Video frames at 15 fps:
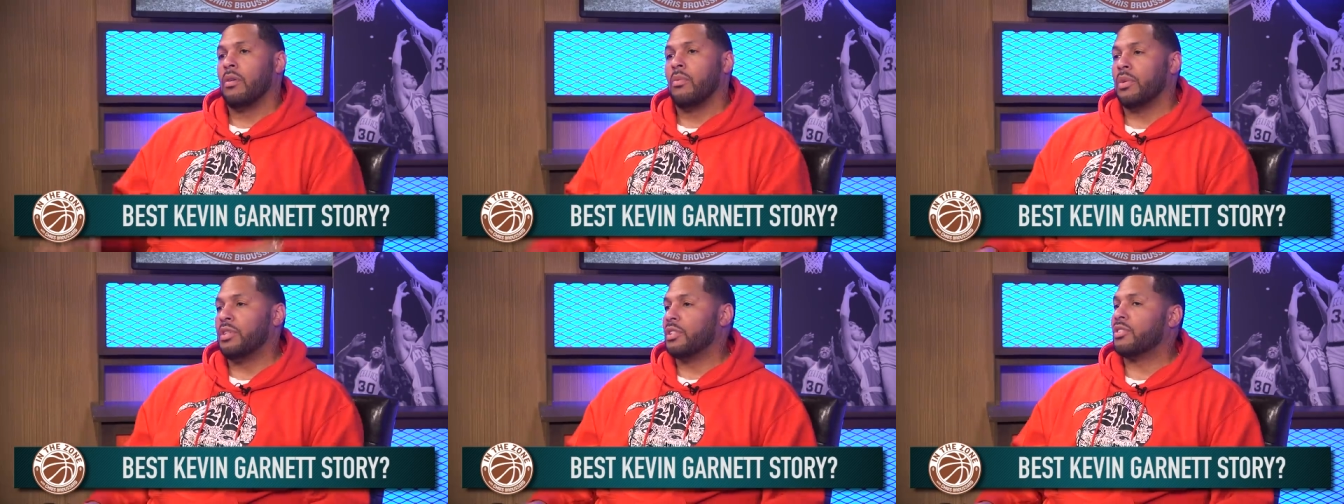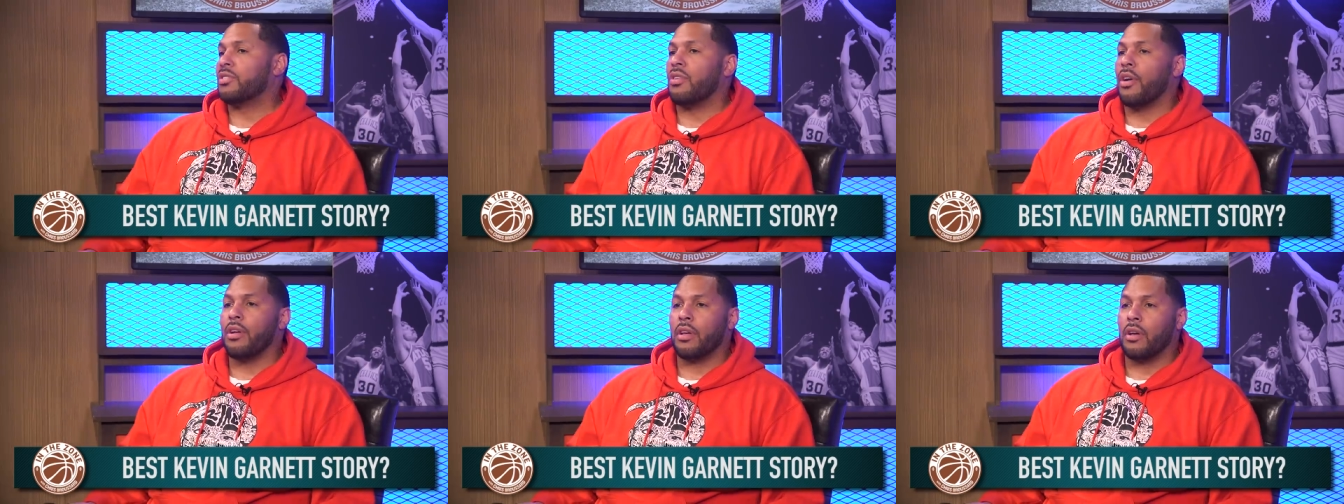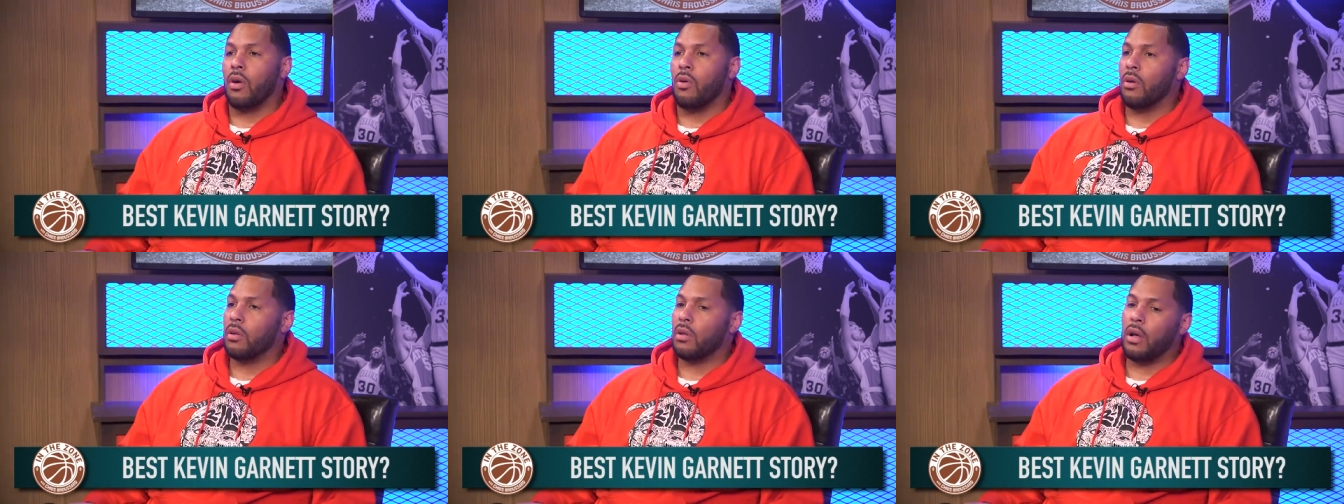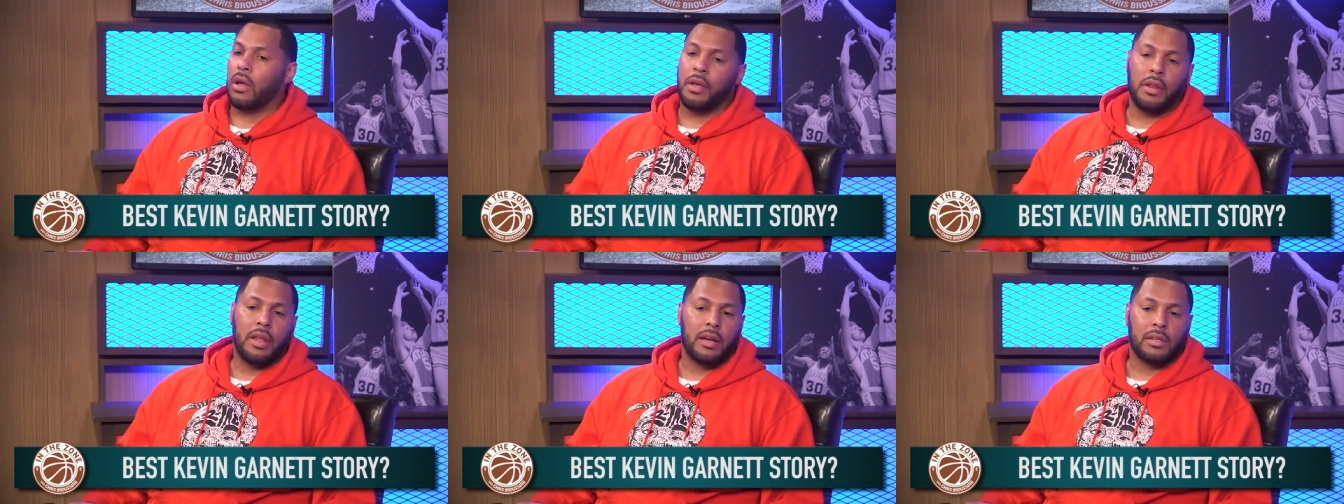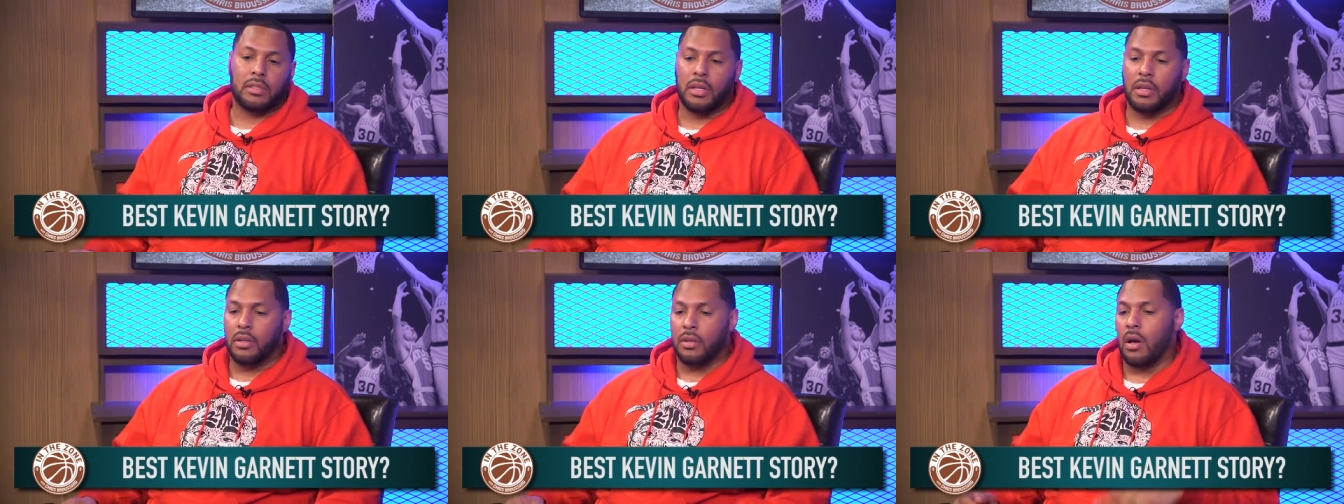We just started going, and next
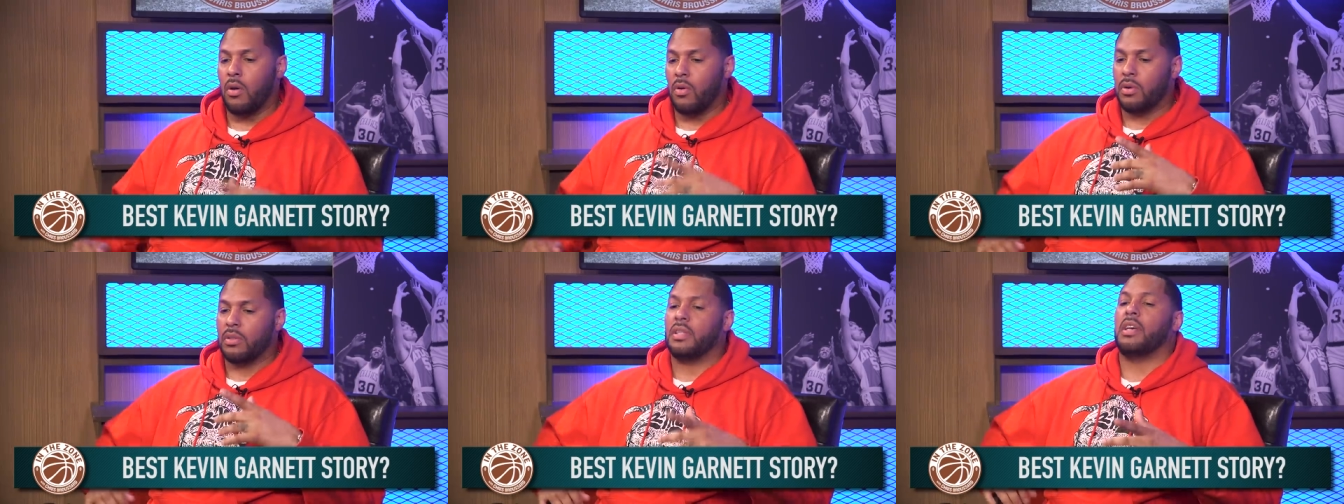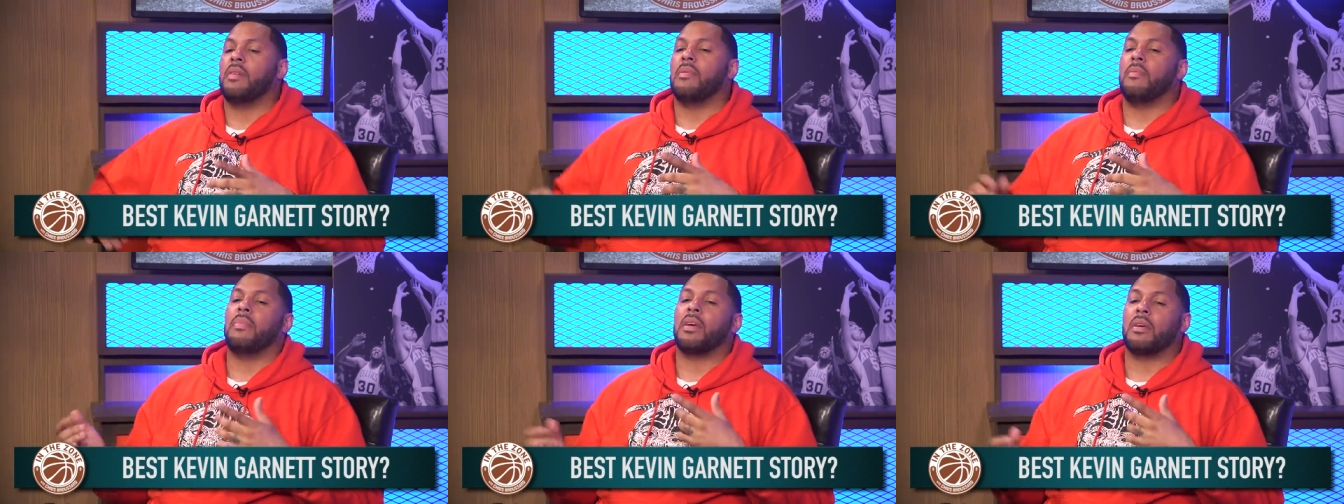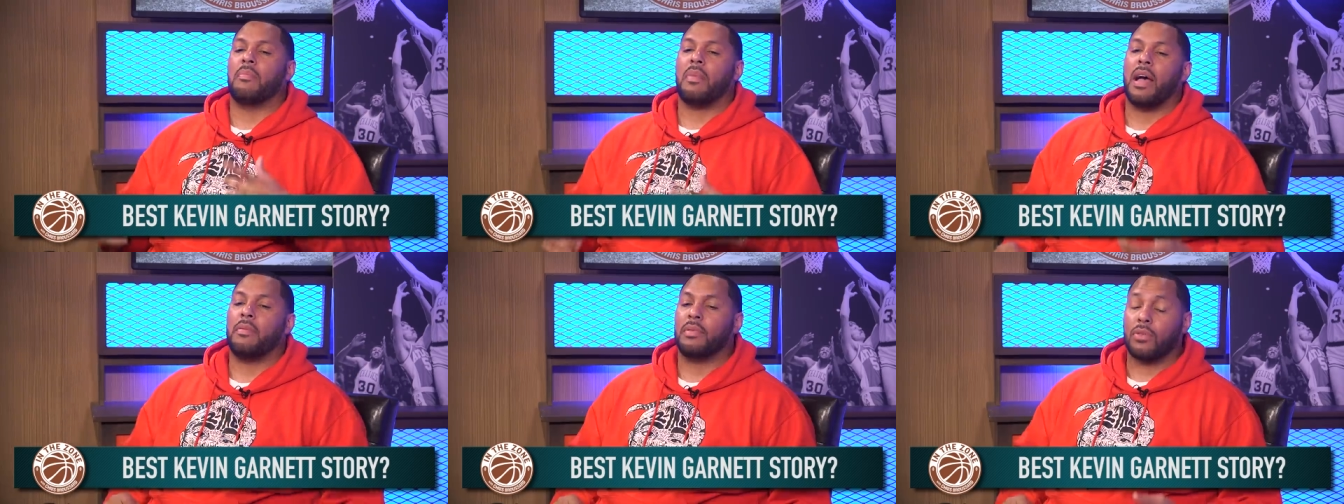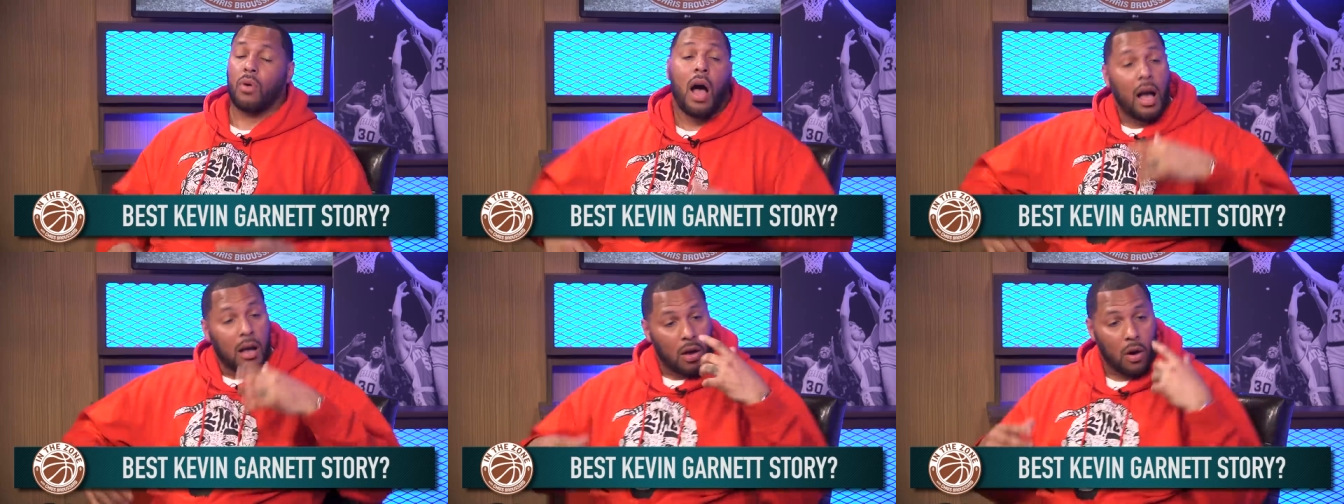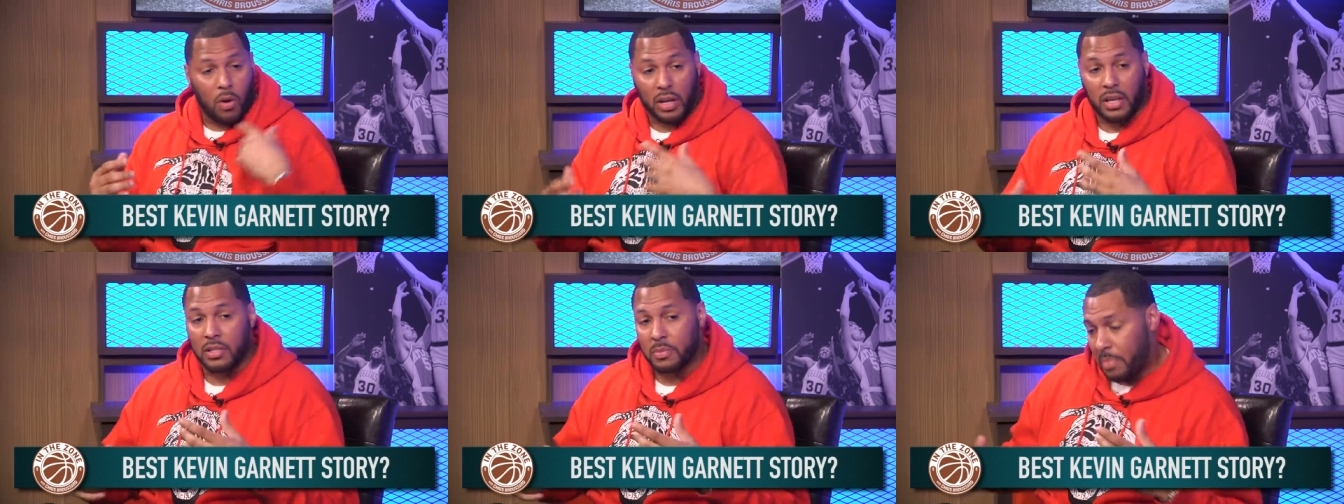thing you know, it was him and Big Baby. So I go
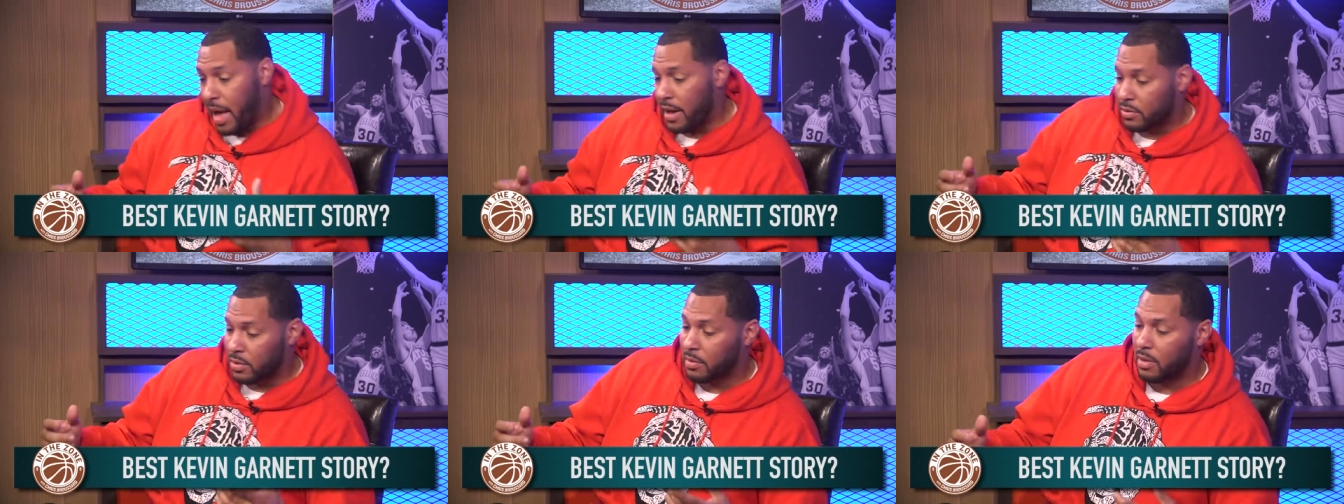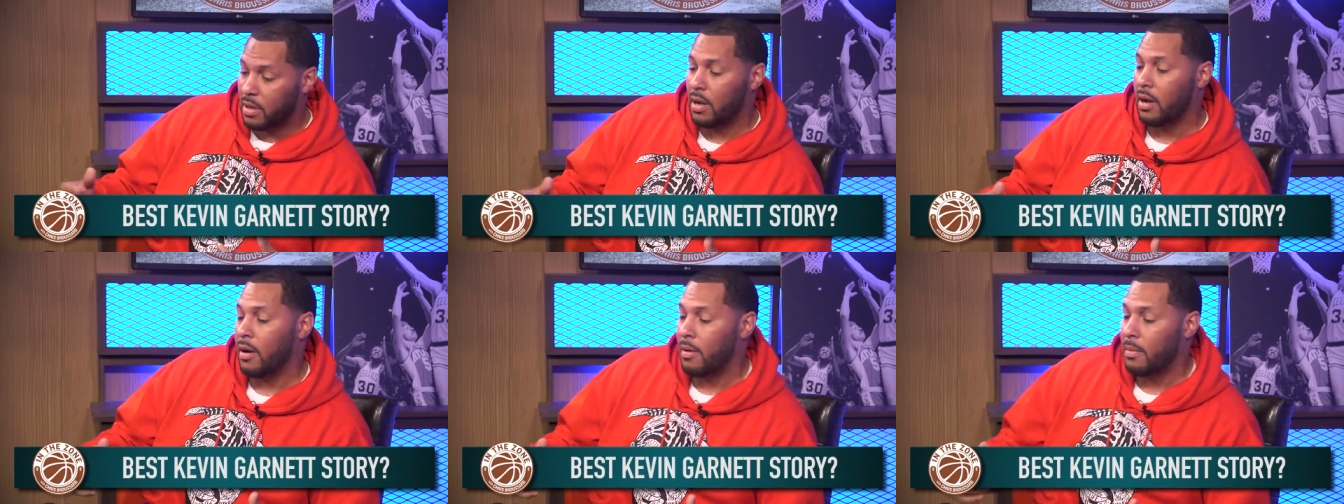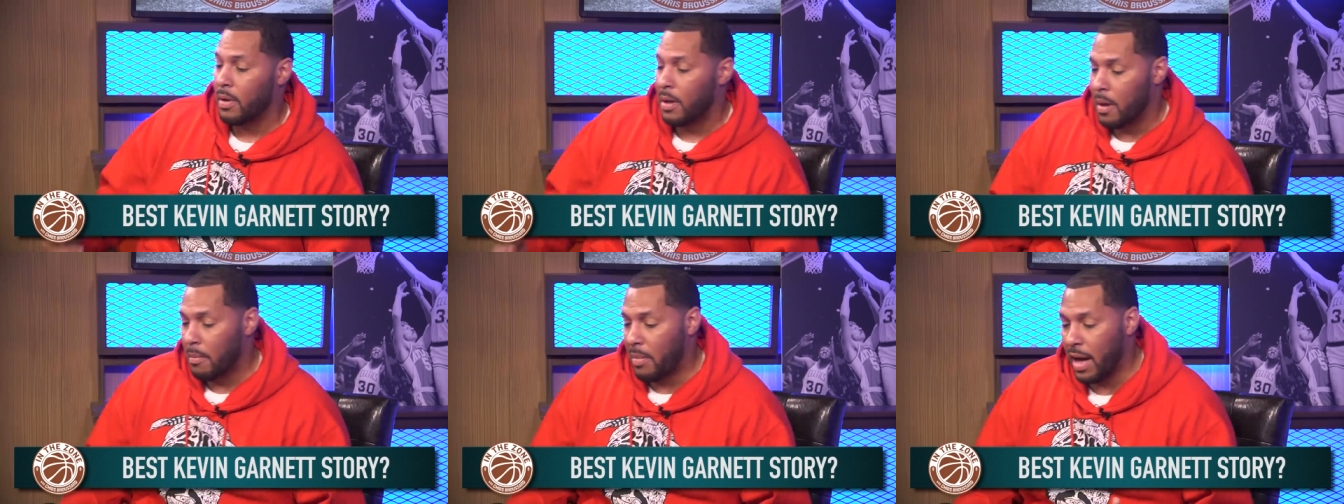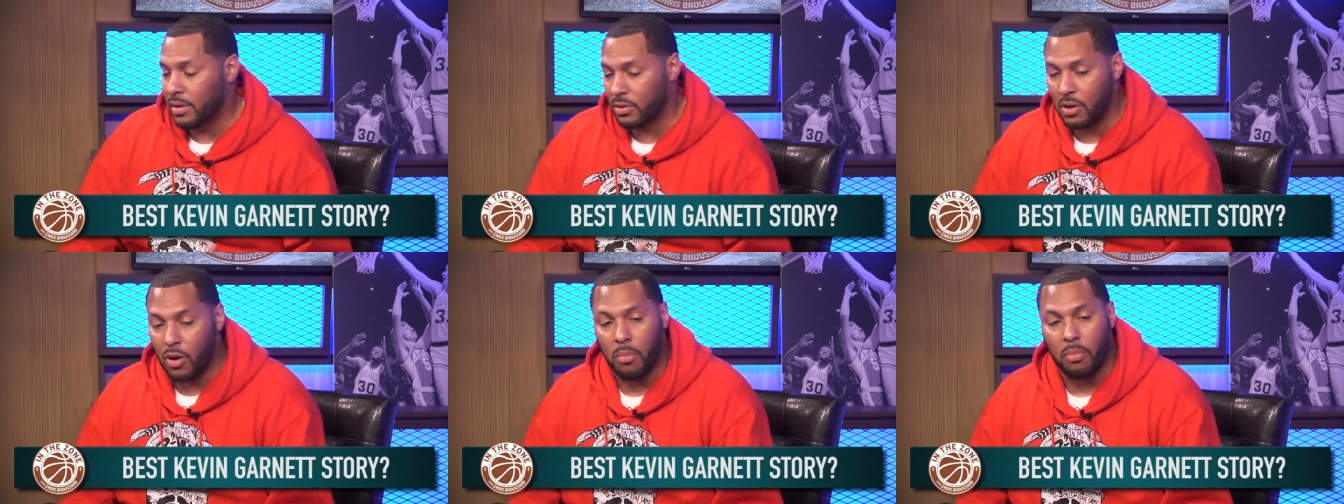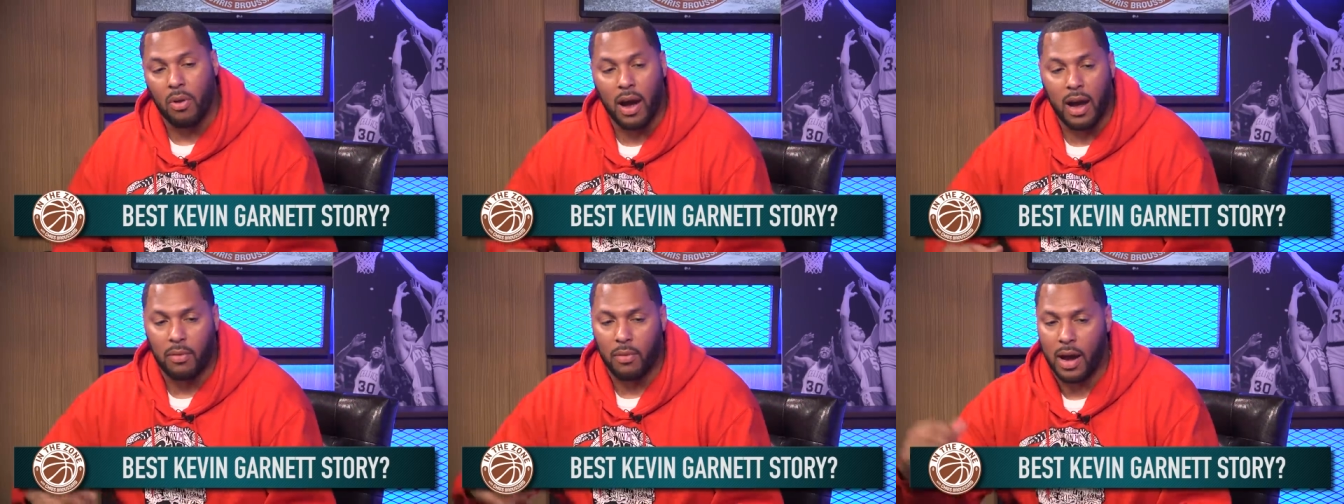against Patrick, uh, Patrick
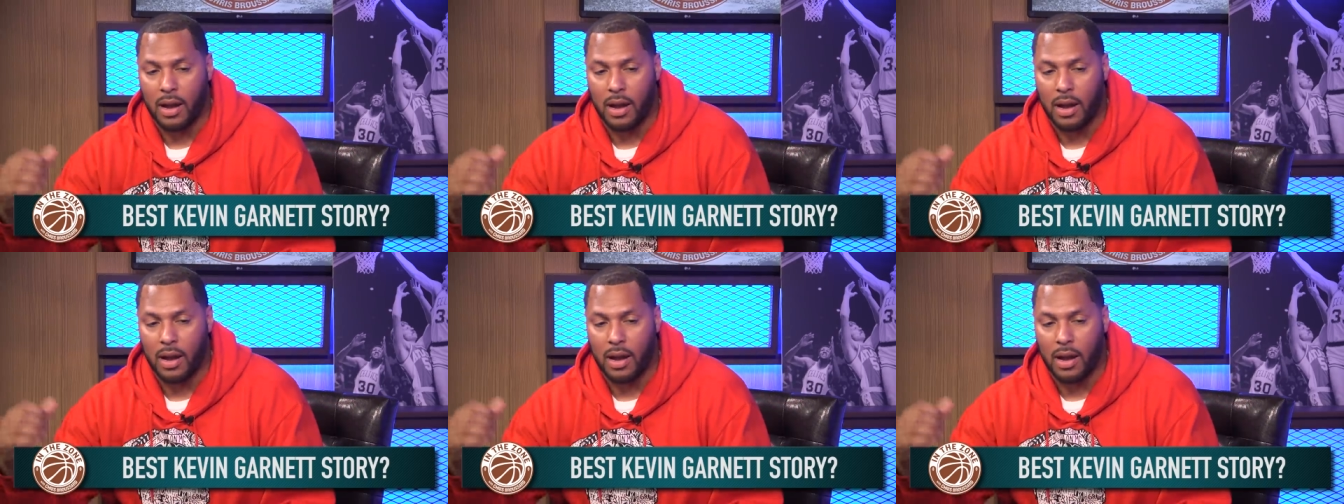O'Bryant,